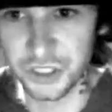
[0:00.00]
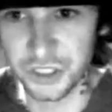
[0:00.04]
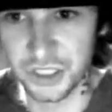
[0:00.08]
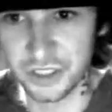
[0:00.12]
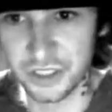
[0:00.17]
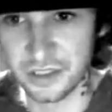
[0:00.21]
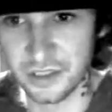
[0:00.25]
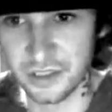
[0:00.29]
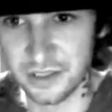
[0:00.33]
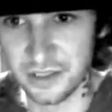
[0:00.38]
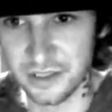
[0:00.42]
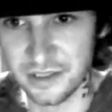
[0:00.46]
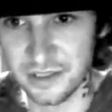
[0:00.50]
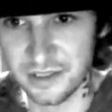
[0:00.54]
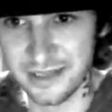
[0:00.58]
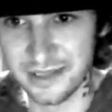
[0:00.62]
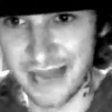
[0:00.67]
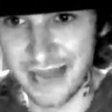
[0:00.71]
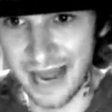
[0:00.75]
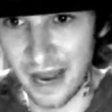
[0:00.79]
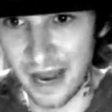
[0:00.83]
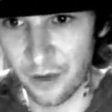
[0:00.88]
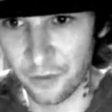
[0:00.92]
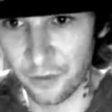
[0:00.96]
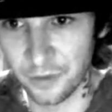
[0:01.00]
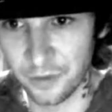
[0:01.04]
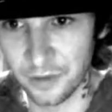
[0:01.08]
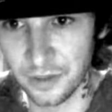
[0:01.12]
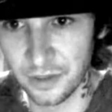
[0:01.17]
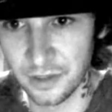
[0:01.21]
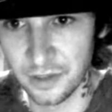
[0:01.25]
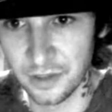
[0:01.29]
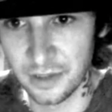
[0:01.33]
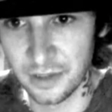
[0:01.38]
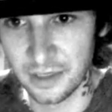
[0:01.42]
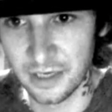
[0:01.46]
is down
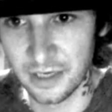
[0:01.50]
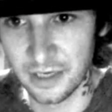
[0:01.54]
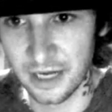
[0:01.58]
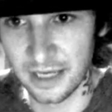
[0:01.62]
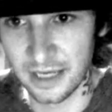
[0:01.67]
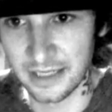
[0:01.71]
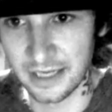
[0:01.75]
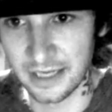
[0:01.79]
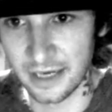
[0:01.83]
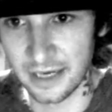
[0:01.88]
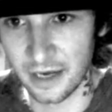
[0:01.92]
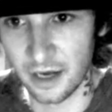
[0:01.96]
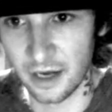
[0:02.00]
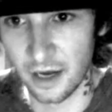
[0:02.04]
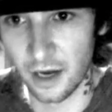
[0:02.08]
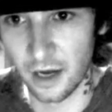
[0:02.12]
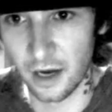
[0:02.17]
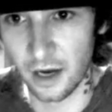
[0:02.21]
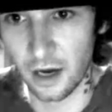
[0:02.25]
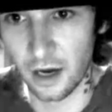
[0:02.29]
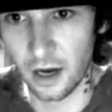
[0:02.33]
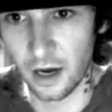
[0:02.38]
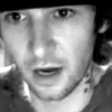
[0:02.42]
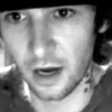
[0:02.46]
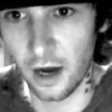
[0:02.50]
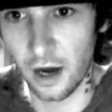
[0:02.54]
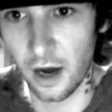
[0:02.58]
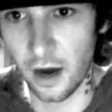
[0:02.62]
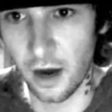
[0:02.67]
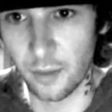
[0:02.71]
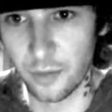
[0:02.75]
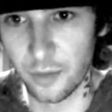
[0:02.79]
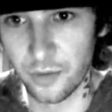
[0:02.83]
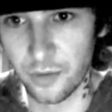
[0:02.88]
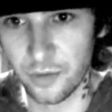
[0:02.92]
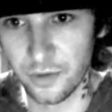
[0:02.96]
and then
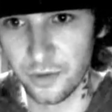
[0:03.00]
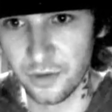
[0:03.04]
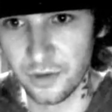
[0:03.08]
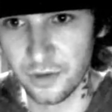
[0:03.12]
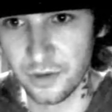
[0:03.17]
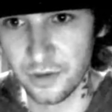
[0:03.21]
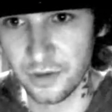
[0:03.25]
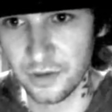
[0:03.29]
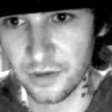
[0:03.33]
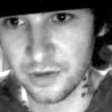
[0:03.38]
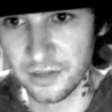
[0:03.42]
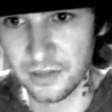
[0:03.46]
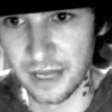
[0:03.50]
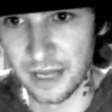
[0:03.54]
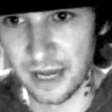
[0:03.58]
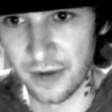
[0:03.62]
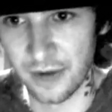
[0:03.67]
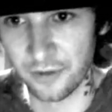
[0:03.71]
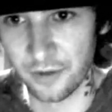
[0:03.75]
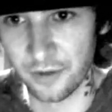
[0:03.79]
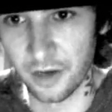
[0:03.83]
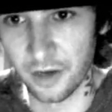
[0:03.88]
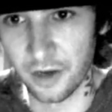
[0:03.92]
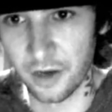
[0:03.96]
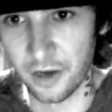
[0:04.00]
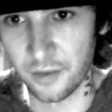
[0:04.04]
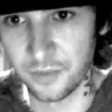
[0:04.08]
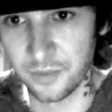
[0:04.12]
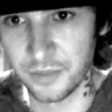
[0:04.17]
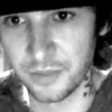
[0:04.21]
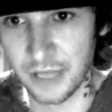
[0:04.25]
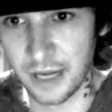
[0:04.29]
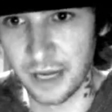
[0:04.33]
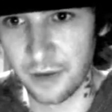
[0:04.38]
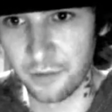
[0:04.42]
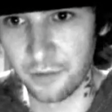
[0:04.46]
up, down, up,
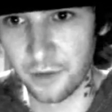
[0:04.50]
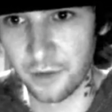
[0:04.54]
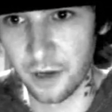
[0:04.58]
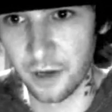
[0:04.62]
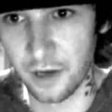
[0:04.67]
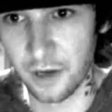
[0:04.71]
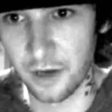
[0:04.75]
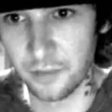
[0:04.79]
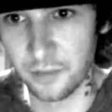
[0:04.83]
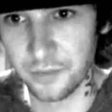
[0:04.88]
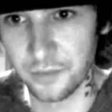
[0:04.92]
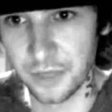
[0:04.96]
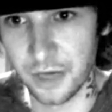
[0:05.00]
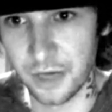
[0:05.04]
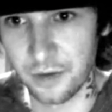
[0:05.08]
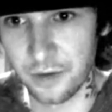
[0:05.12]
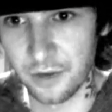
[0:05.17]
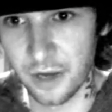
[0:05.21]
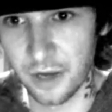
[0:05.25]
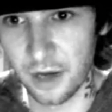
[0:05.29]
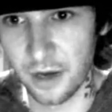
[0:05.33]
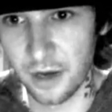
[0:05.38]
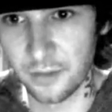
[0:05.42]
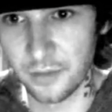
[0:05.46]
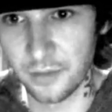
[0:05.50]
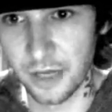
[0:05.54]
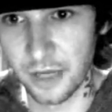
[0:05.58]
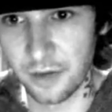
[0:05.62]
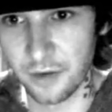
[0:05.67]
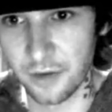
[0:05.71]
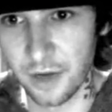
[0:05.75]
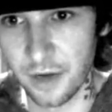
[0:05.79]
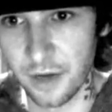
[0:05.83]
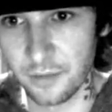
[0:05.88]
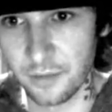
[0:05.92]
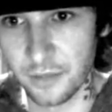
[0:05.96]
down, up, down, up, down,
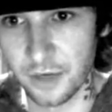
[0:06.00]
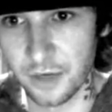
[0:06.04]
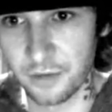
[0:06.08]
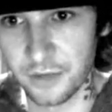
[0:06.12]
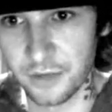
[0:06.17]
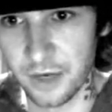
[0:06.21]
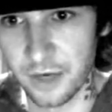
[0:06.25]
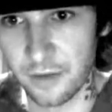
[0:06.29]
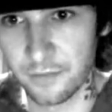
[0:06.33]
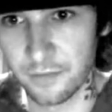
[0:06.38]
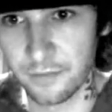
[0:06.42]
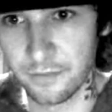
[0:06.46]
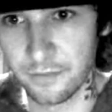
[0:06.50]
up, down, down.